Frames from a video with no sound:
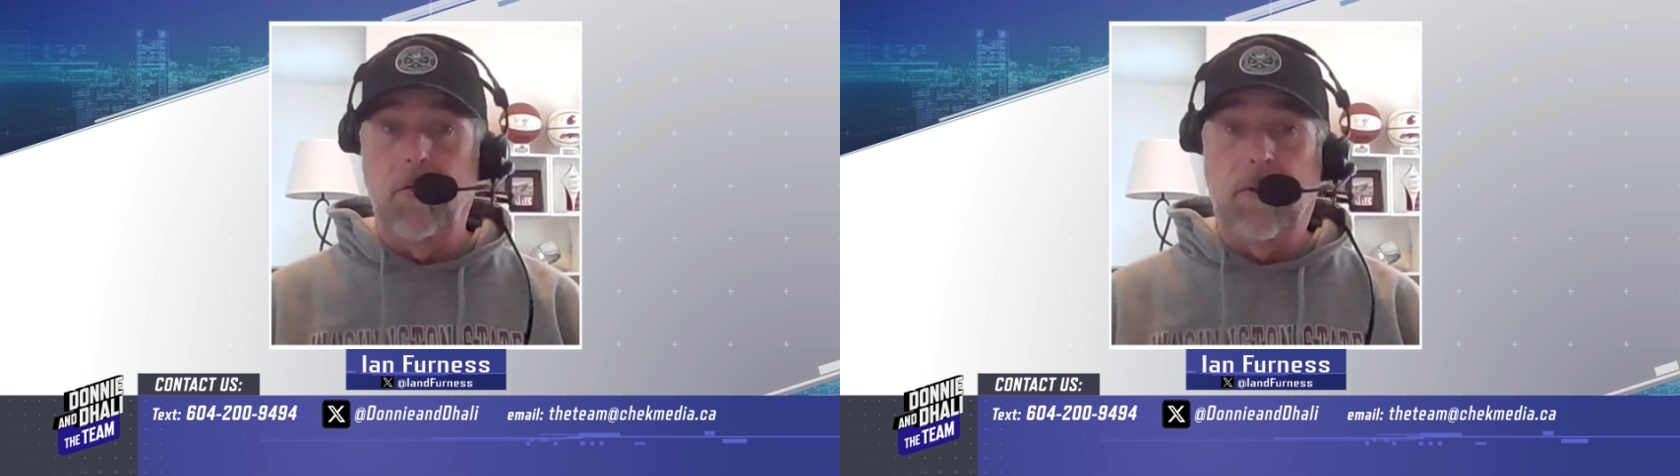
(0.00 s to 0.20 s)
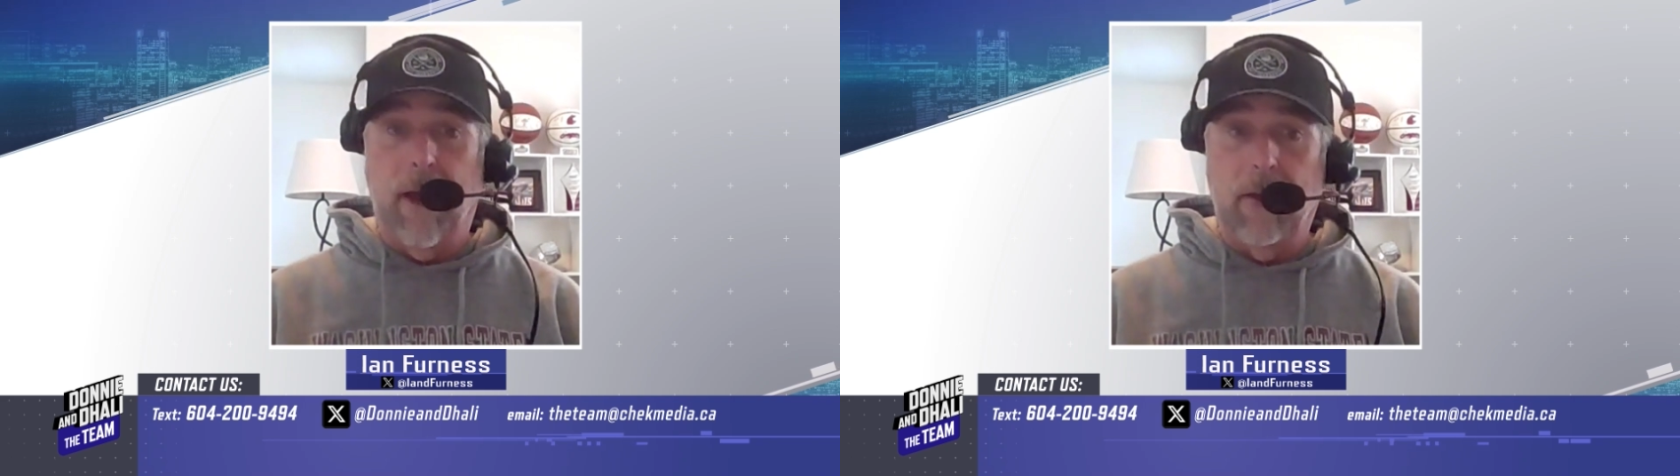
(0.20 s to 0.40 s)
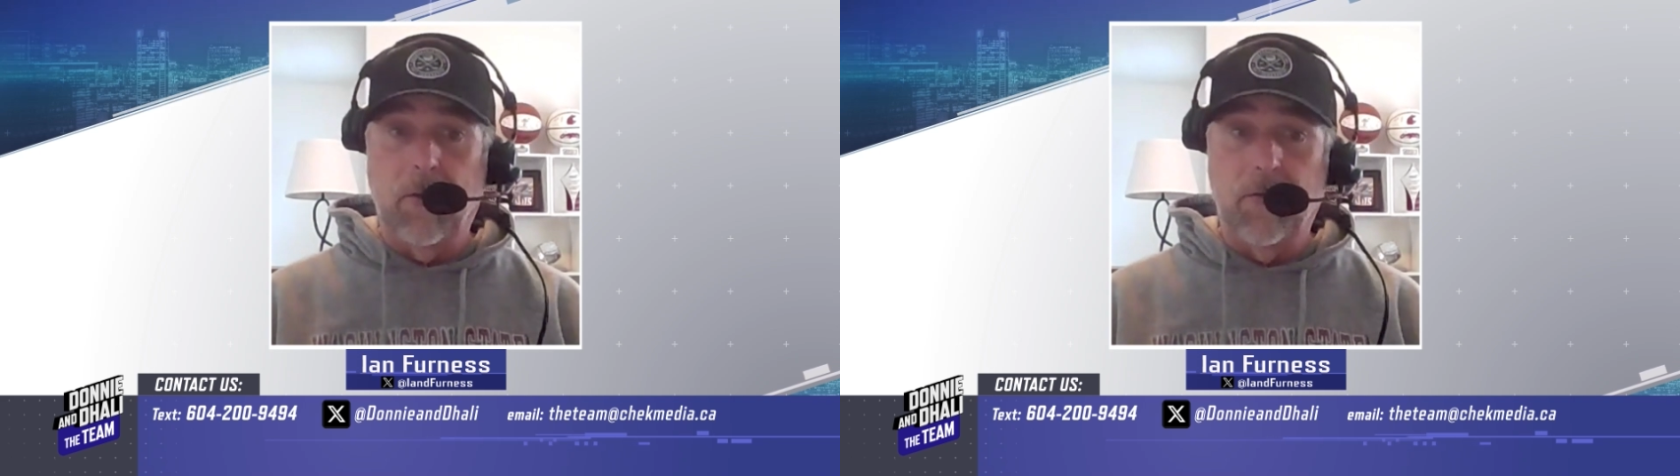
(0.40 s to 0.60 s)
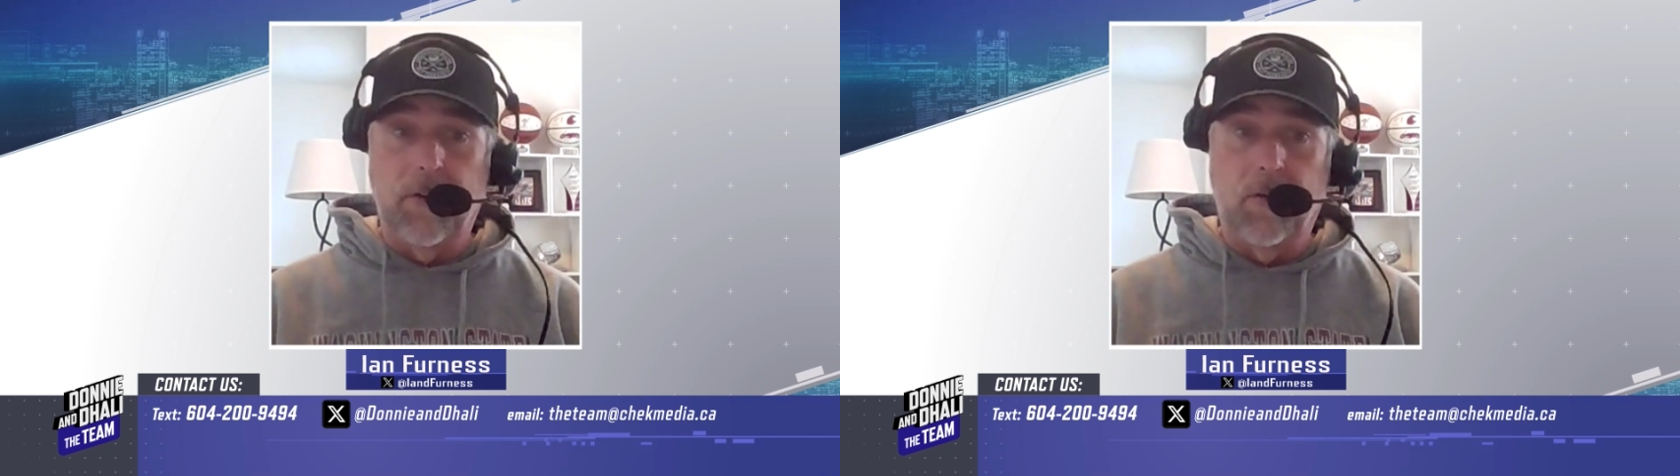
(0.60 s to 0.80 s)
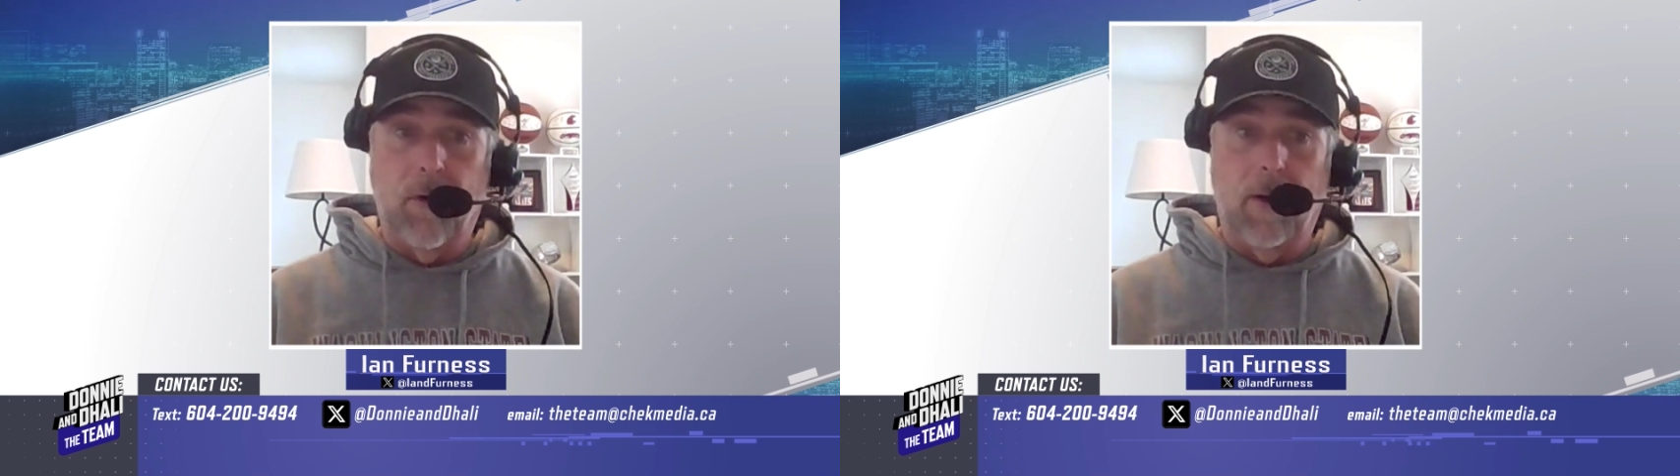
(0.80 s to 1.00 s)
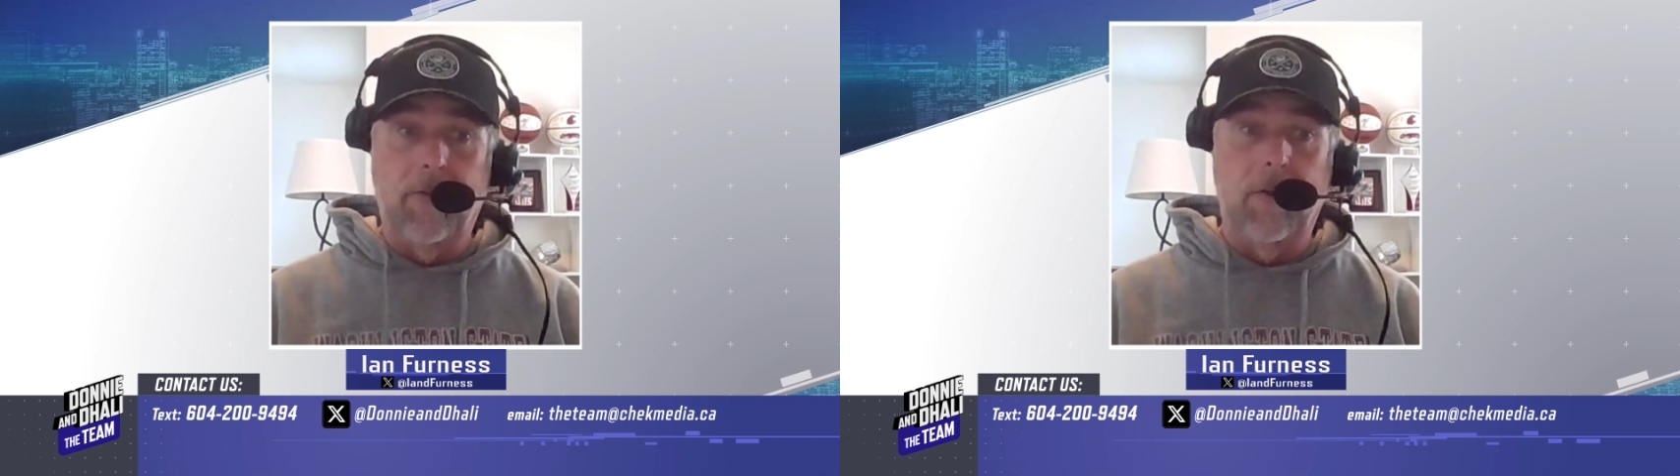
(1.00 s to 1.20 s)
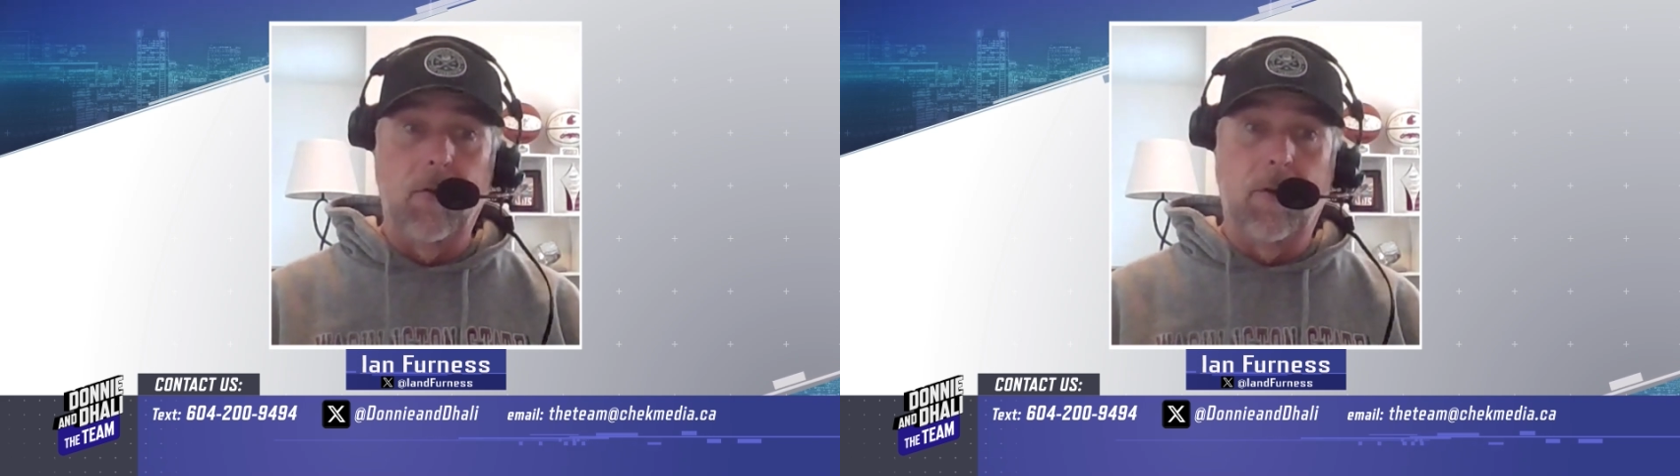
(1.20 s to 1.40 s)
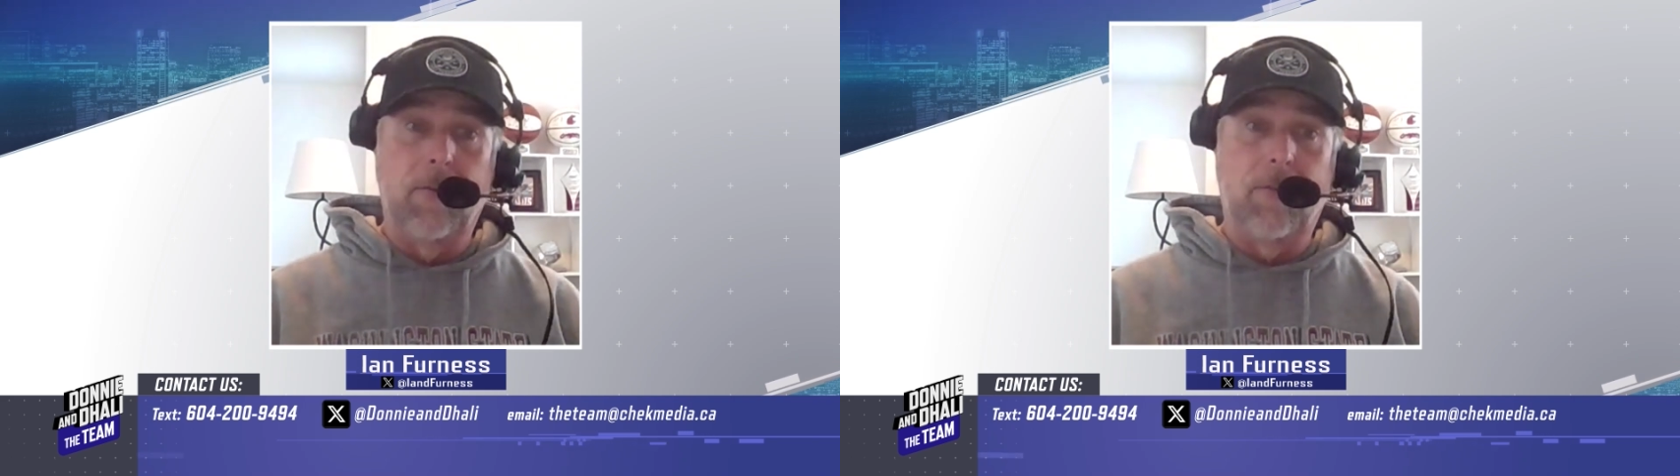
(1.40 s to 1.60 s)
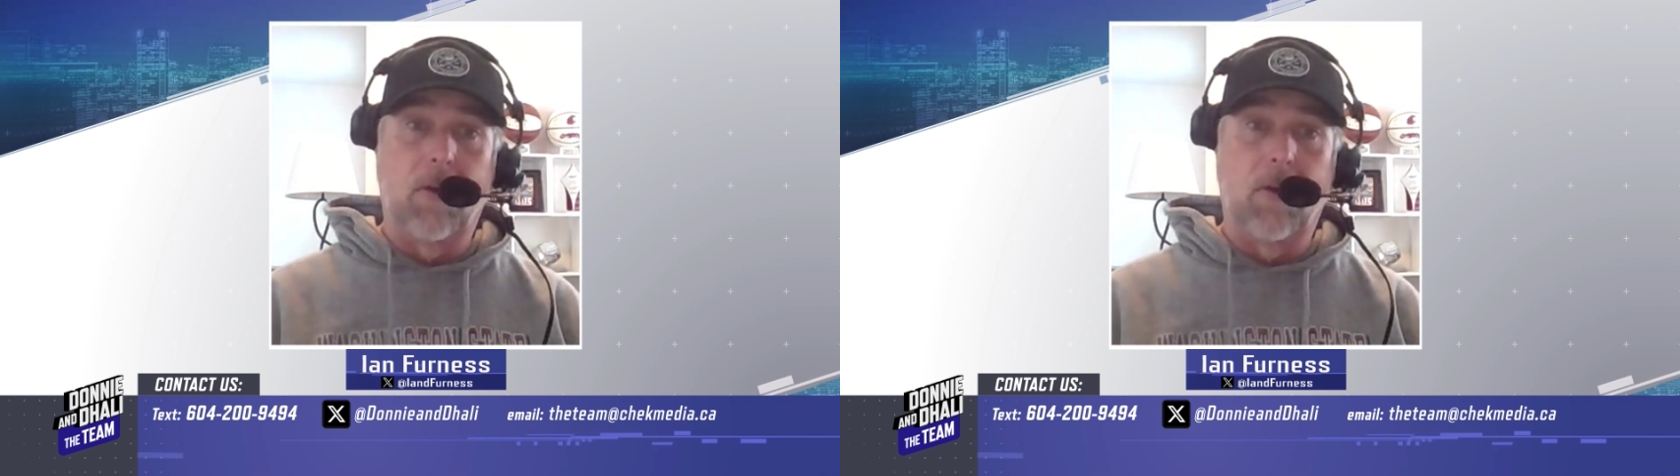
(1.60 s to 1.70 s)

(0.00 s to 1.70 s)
2 tackles in Cross and Lucas?